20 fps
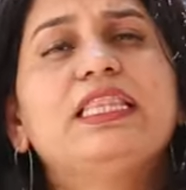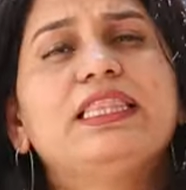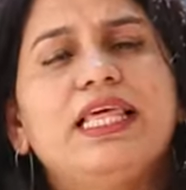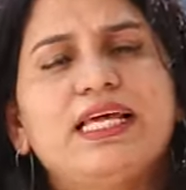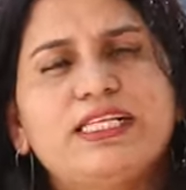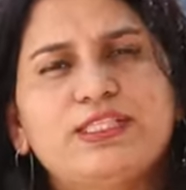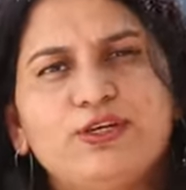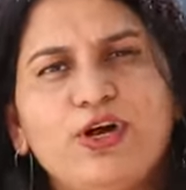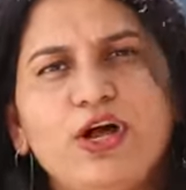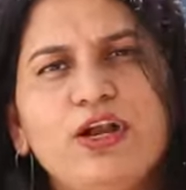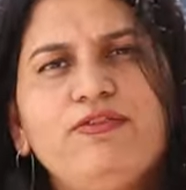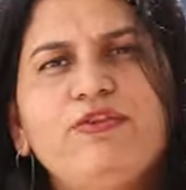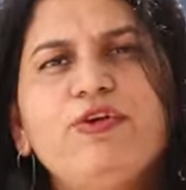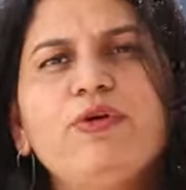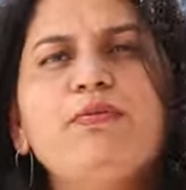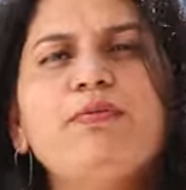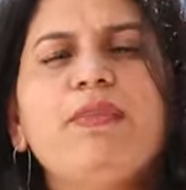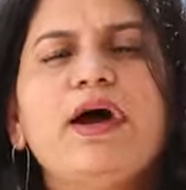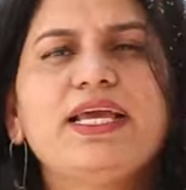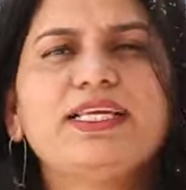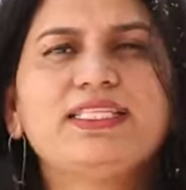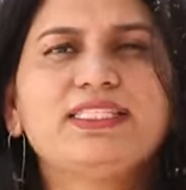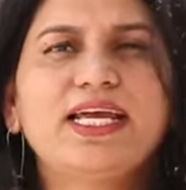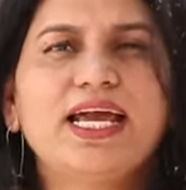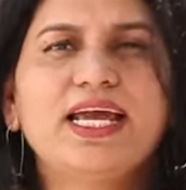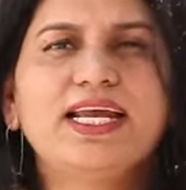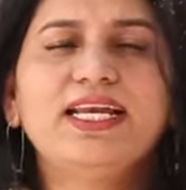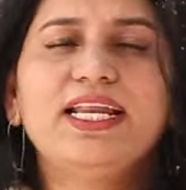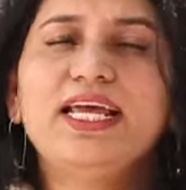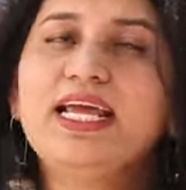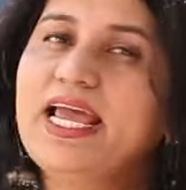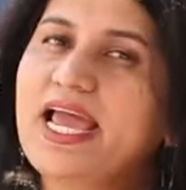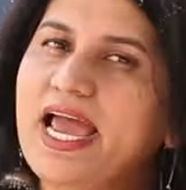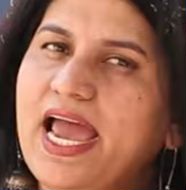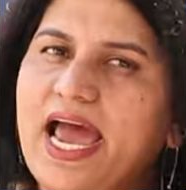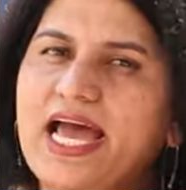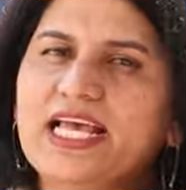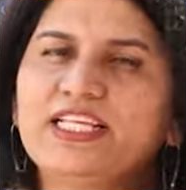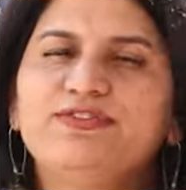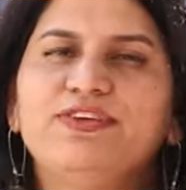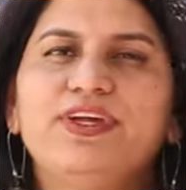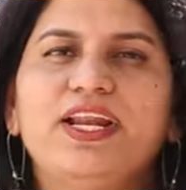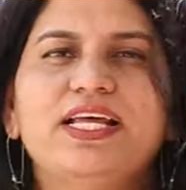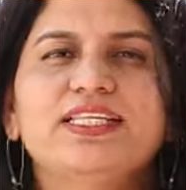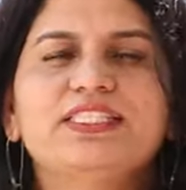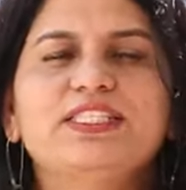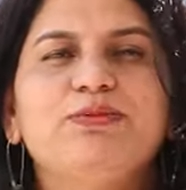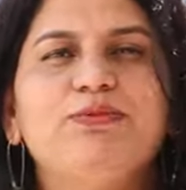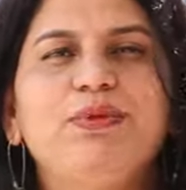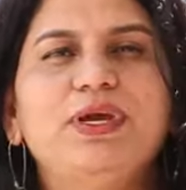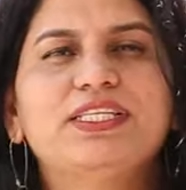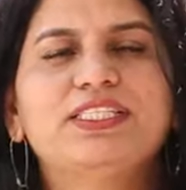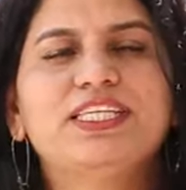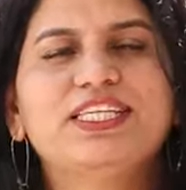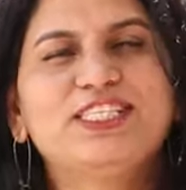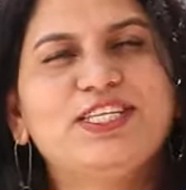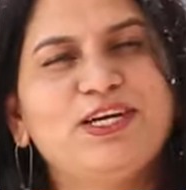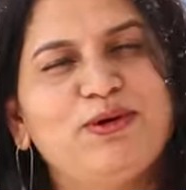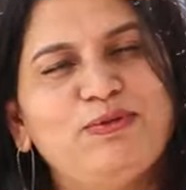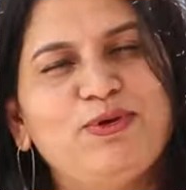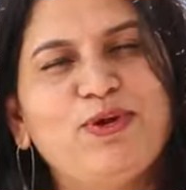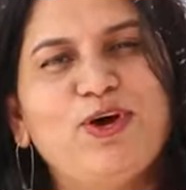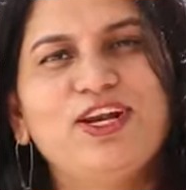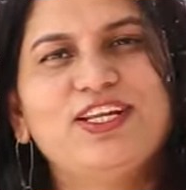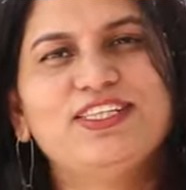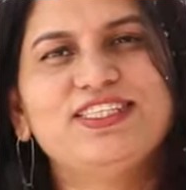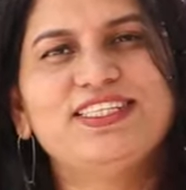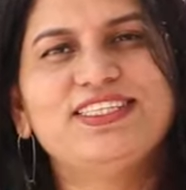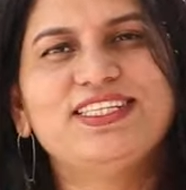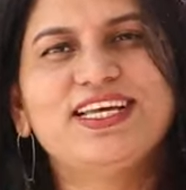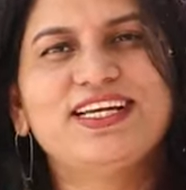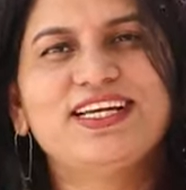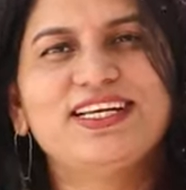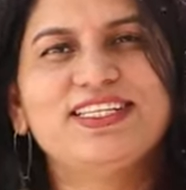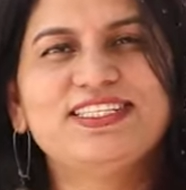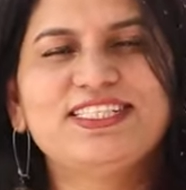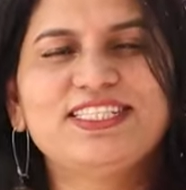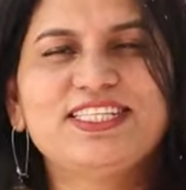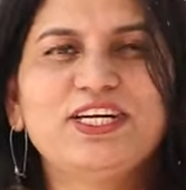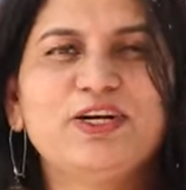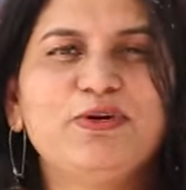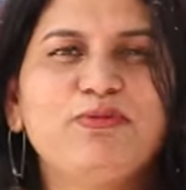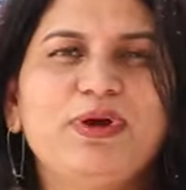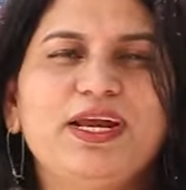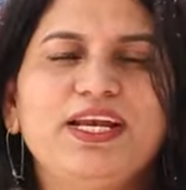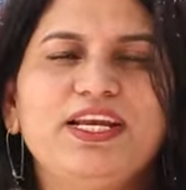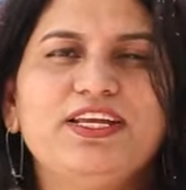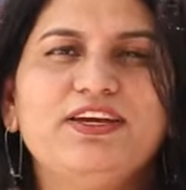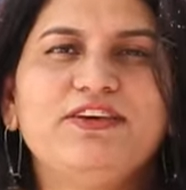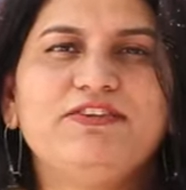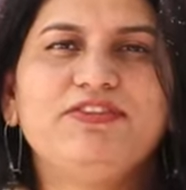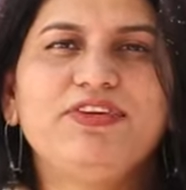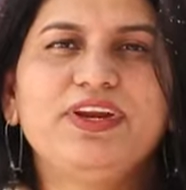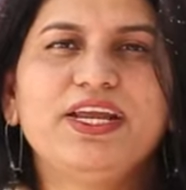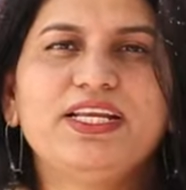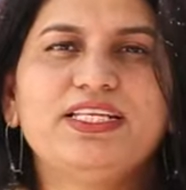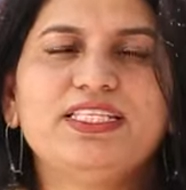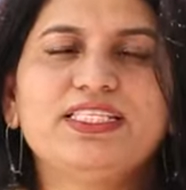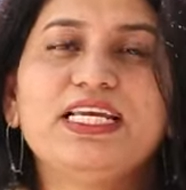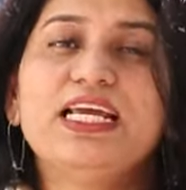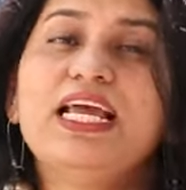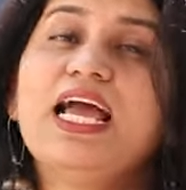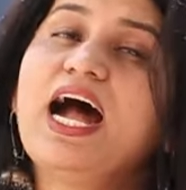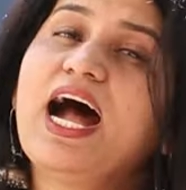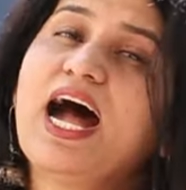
That is all from my side as far as the basic terminologies are concerned my dear friends,